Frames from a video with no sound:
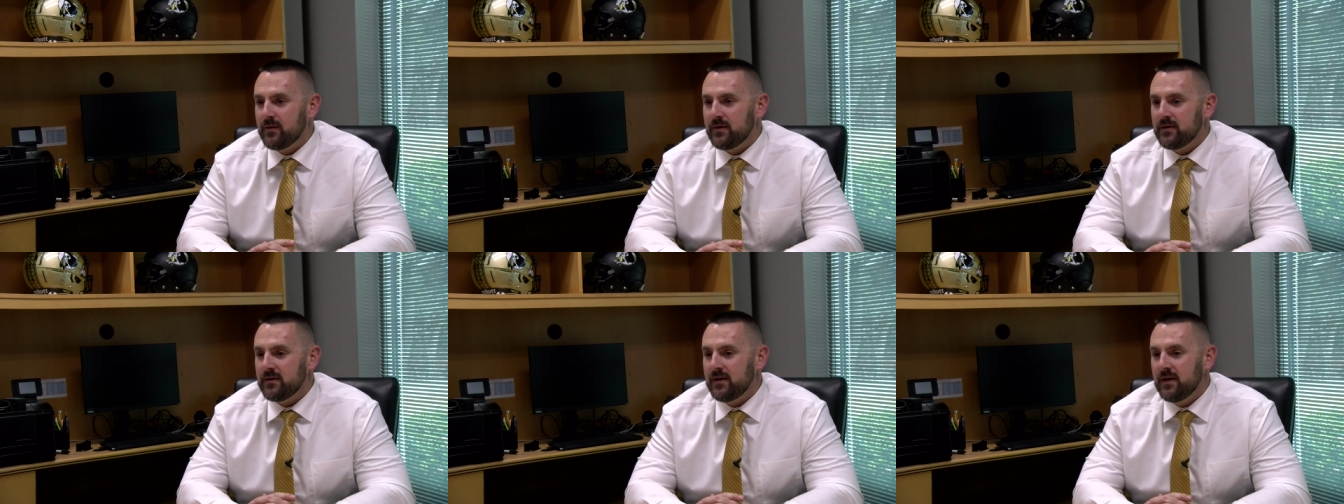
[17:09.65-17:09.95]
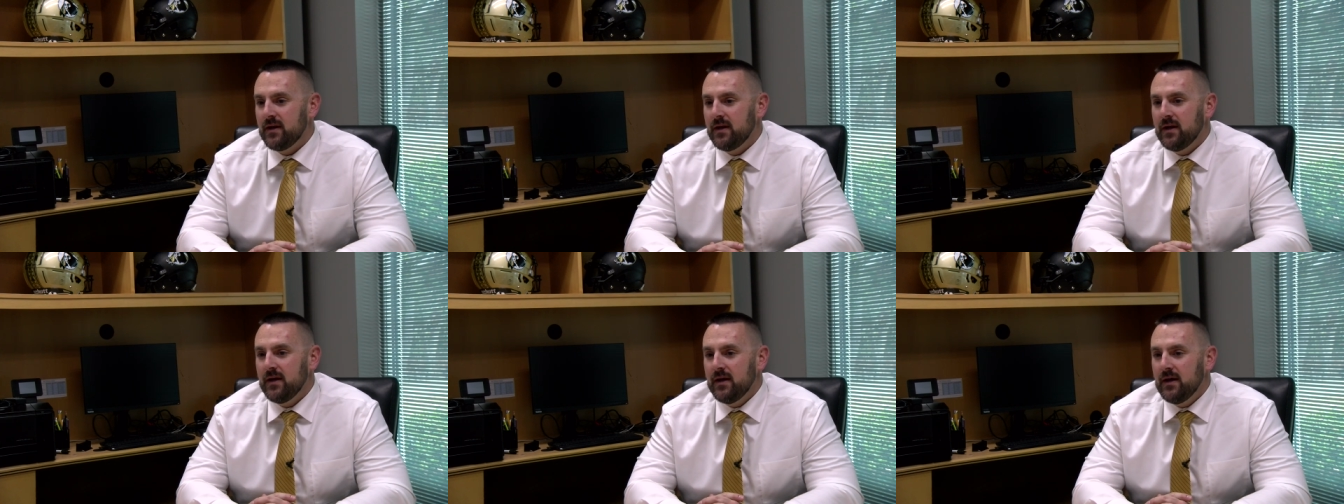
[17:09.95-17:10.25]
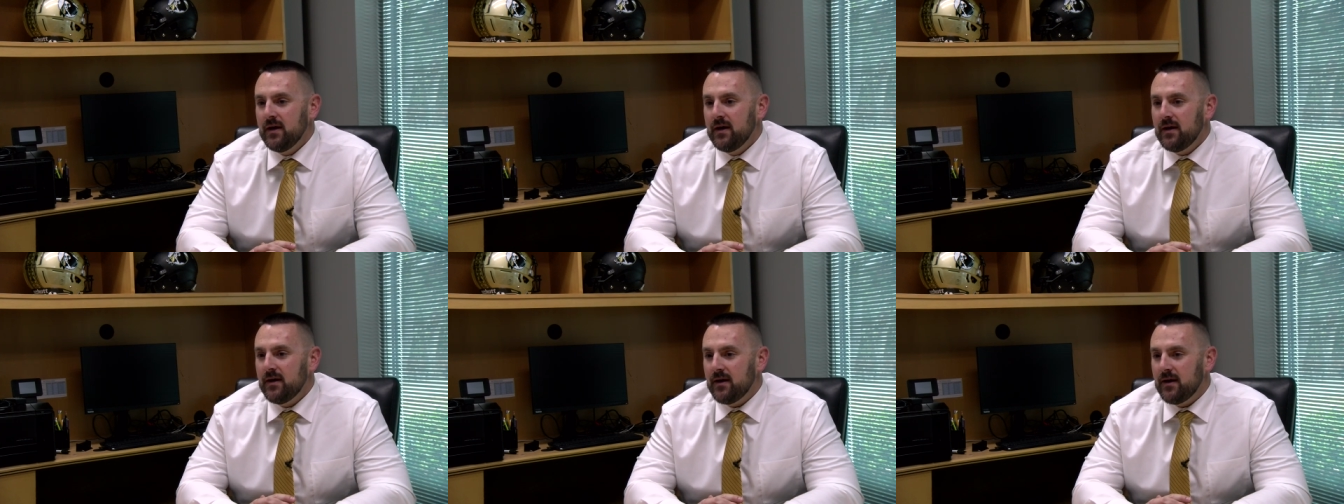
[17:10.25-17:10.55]
And,
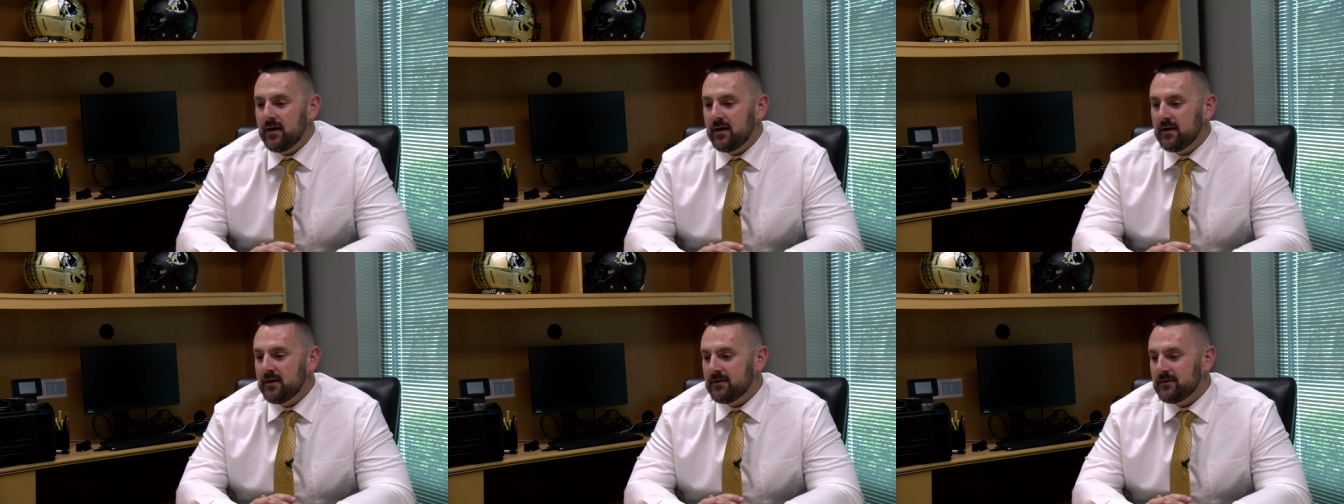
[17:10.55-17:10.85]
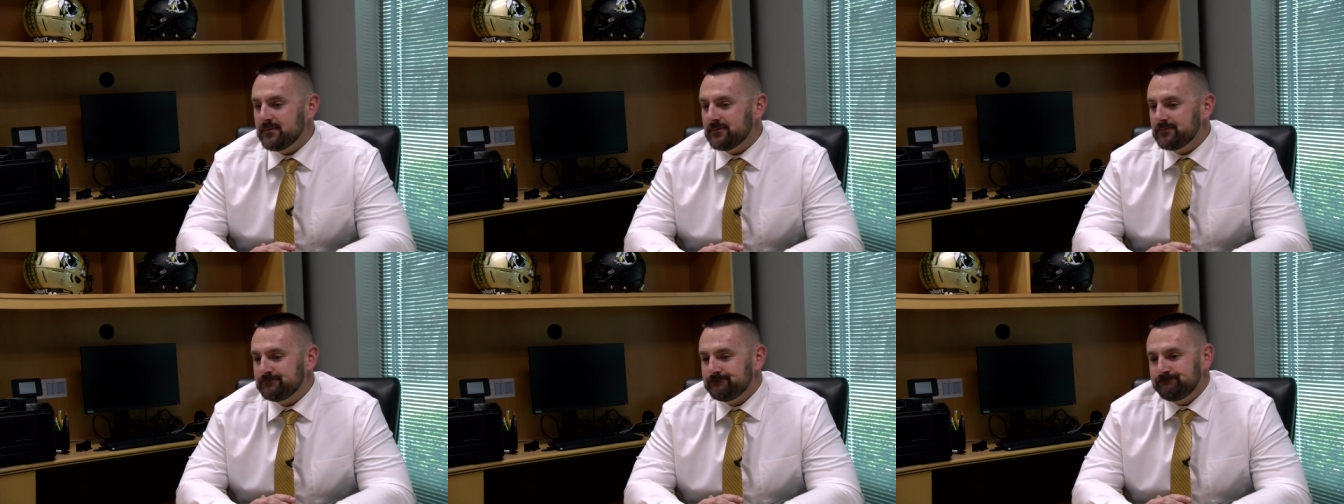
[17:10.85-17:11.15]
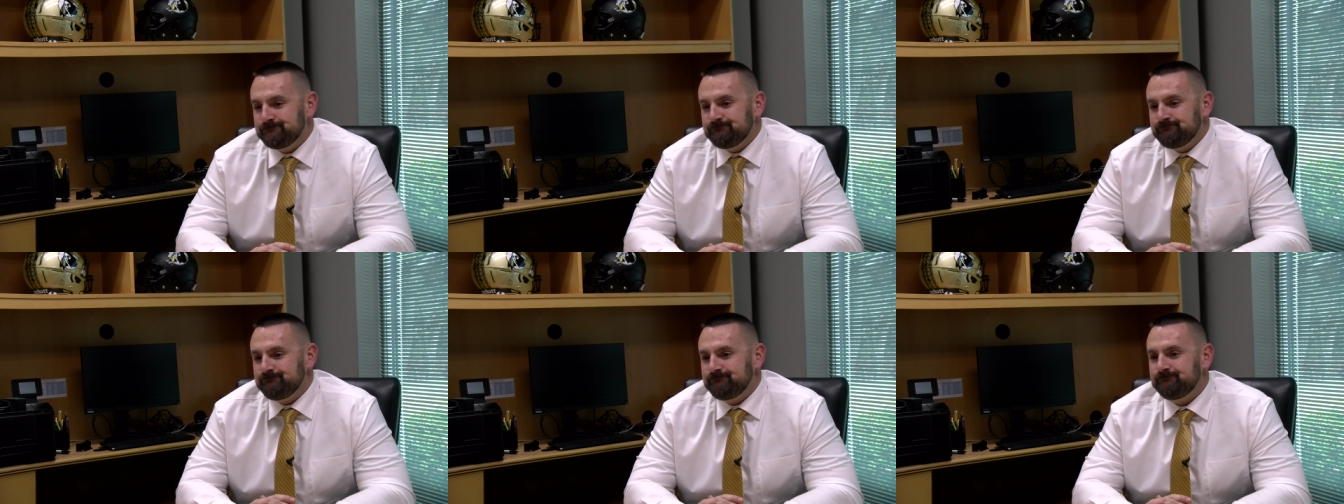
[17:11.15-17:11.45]
um,
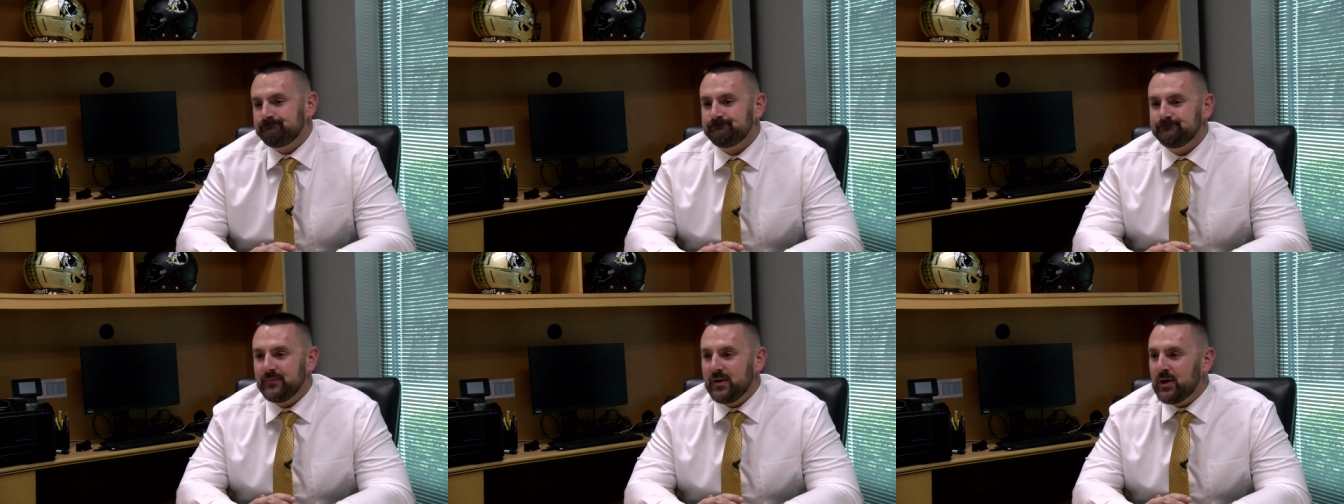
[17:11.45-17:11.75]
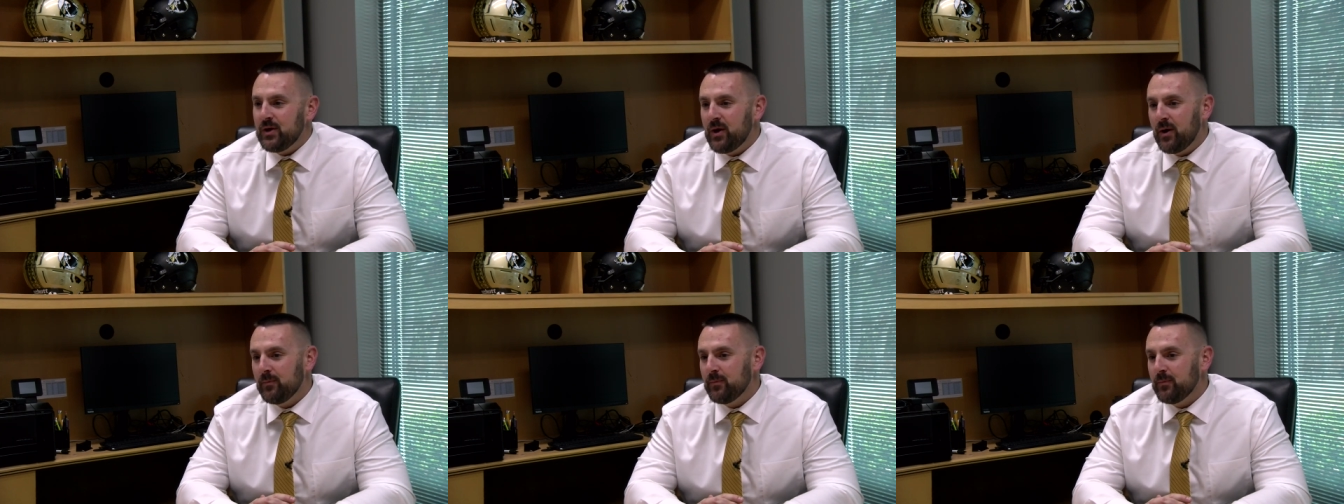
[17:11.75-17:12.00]
you know,